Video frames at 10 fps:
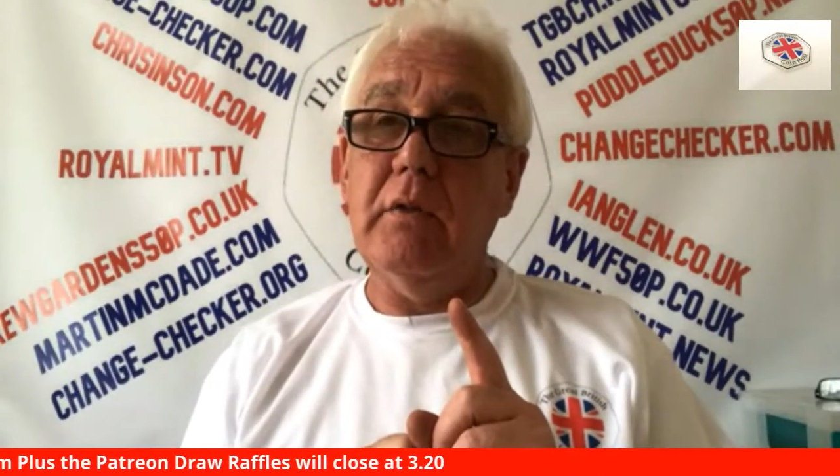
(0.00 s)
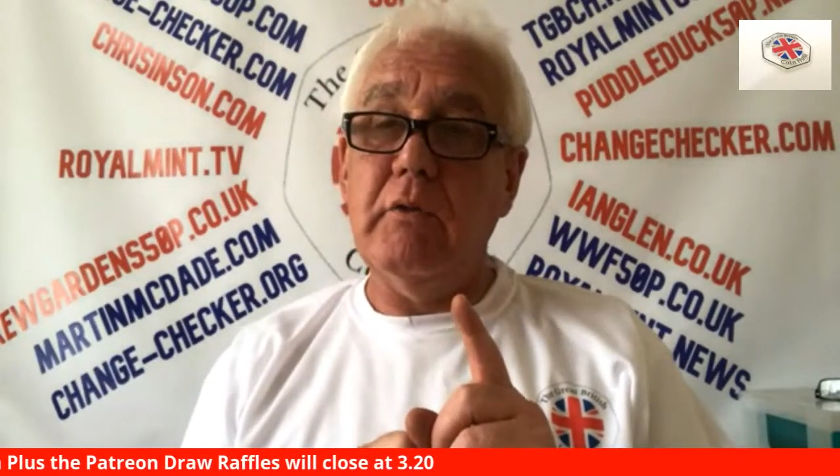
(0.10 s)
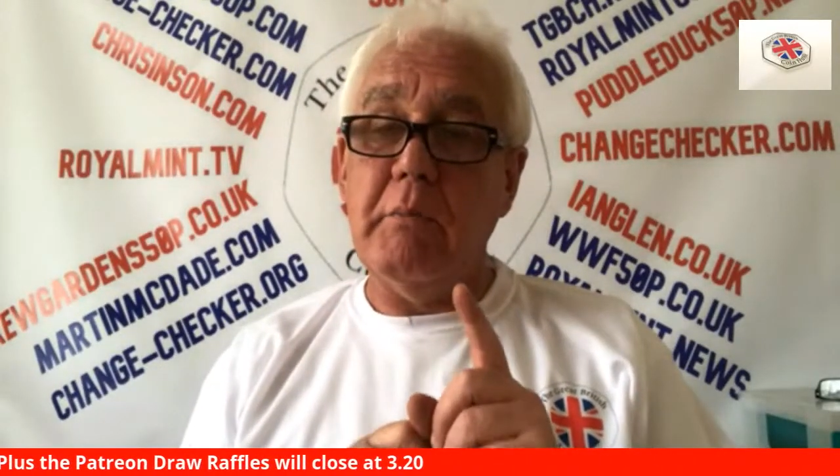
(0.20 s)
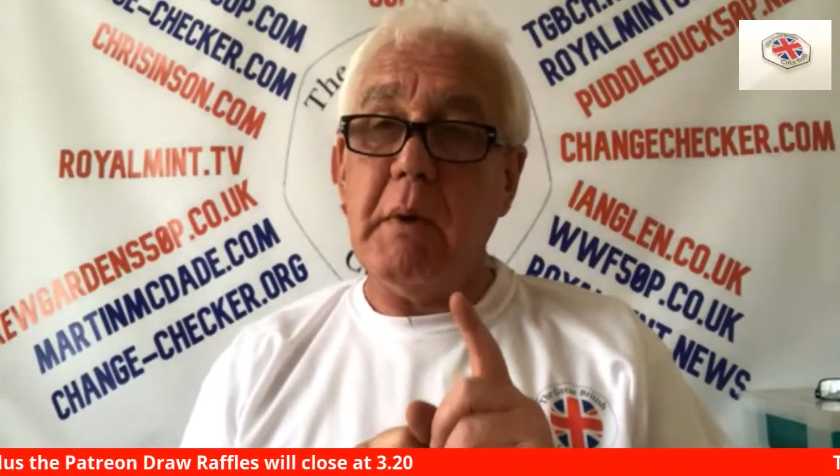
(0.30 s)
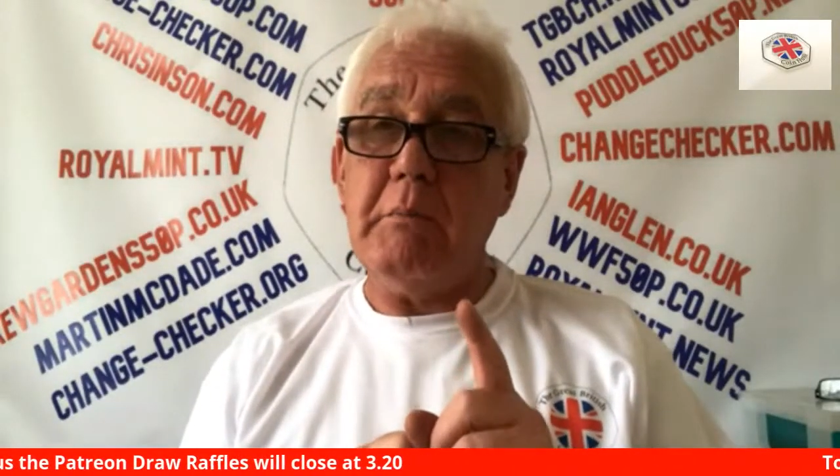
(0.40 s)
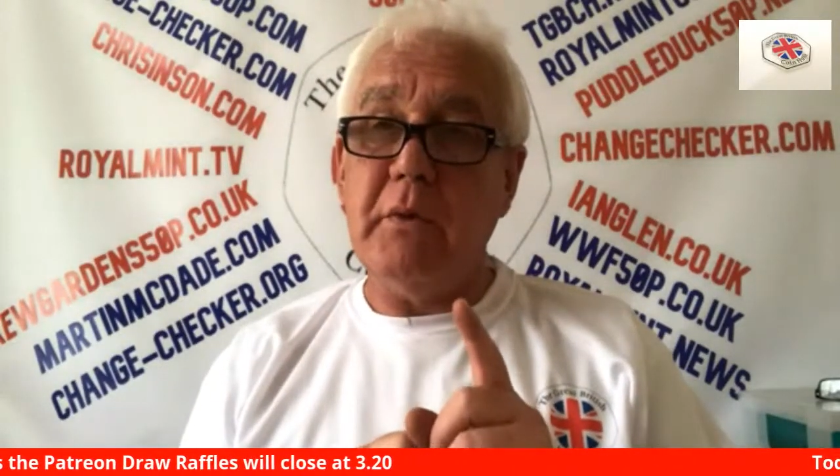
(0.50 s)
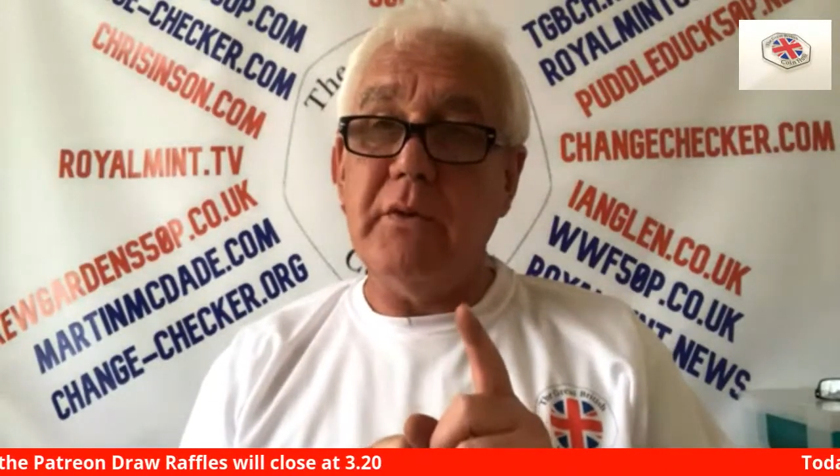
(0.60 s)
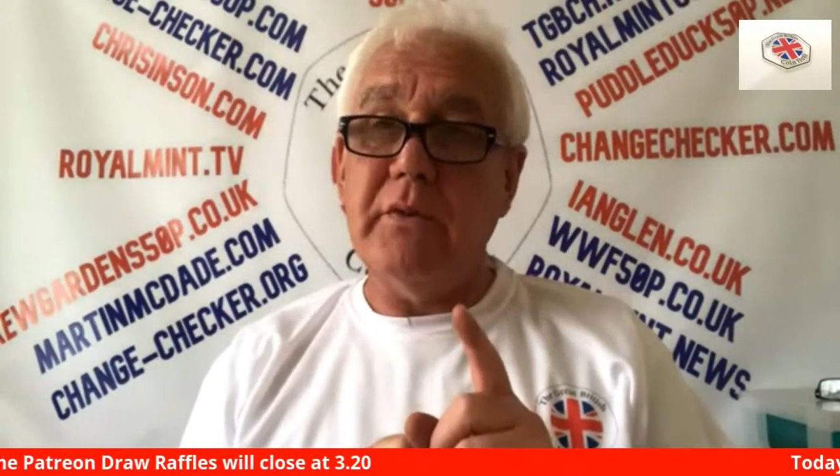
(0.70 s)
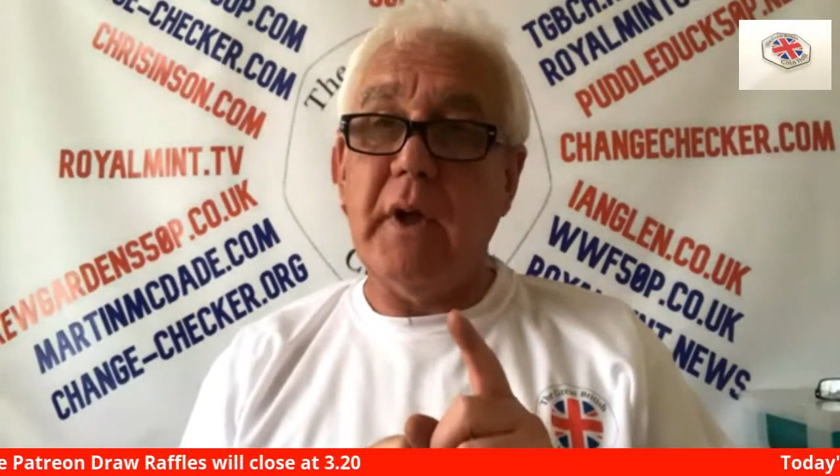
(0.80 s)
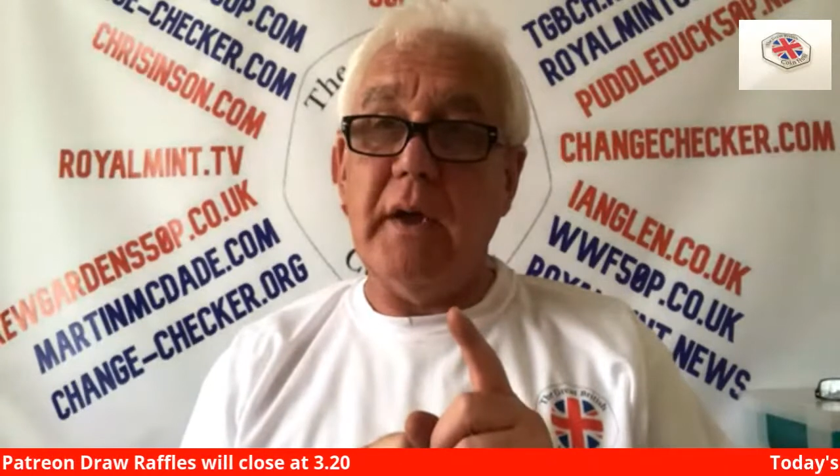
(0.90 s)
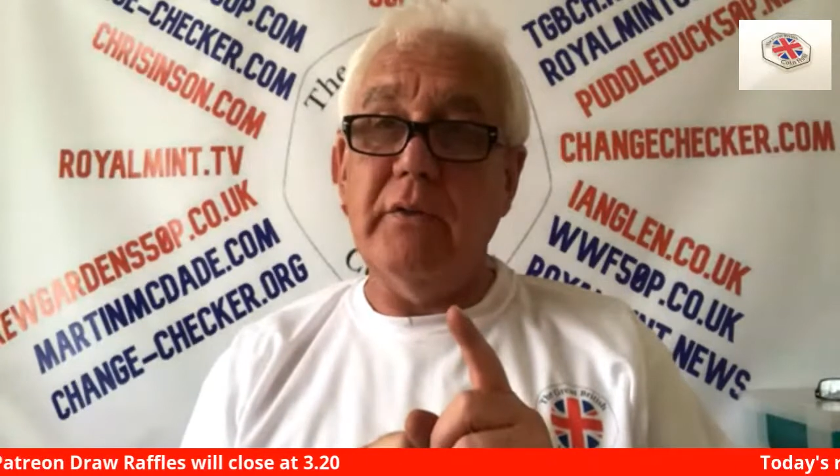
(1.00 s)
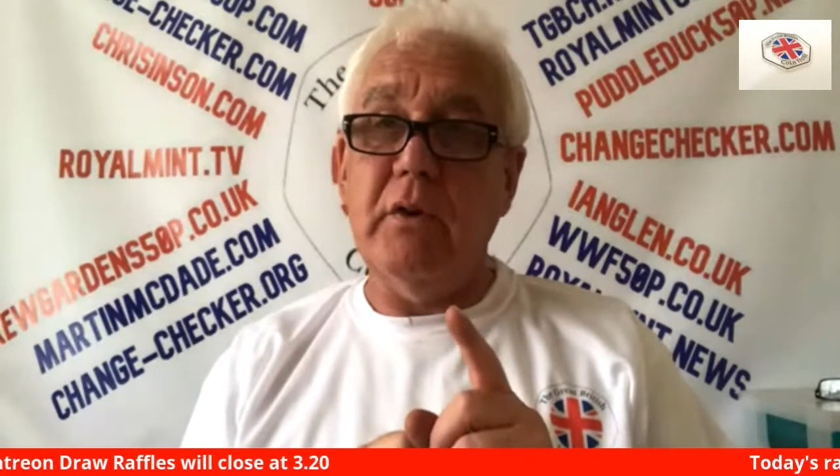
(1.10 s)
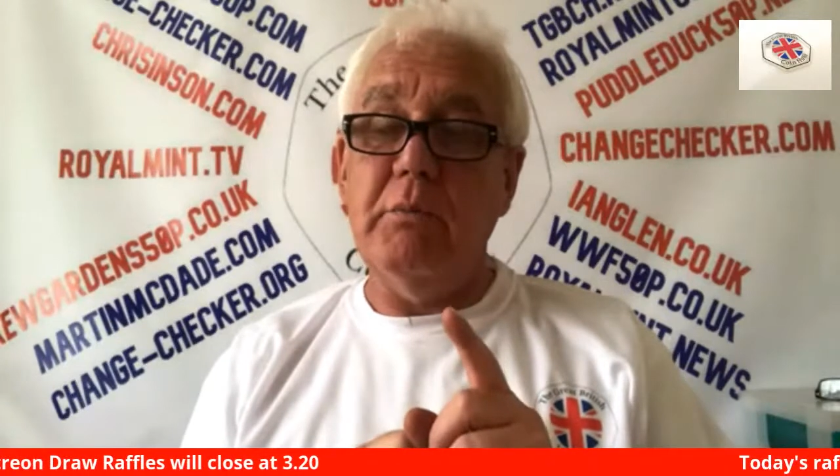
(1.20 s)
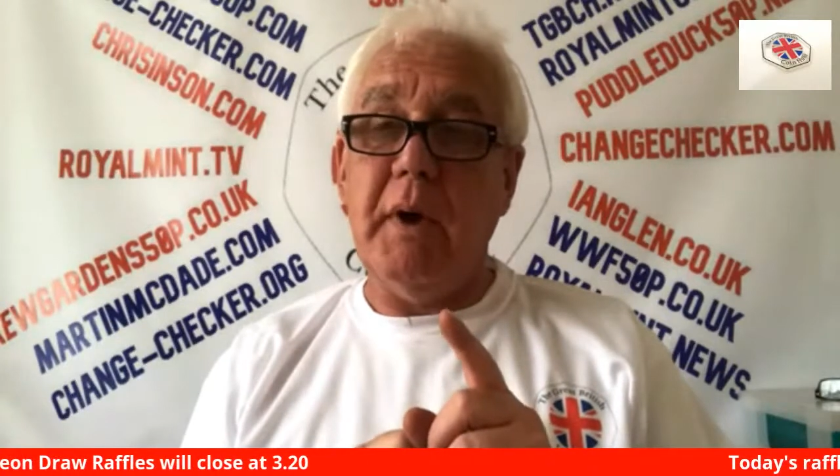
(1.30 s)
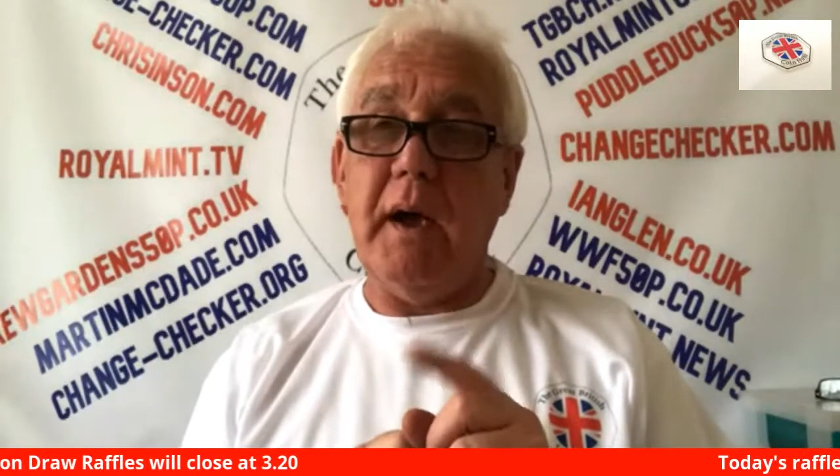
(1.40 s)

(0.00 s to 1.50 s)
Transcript: Remembrance Day £2.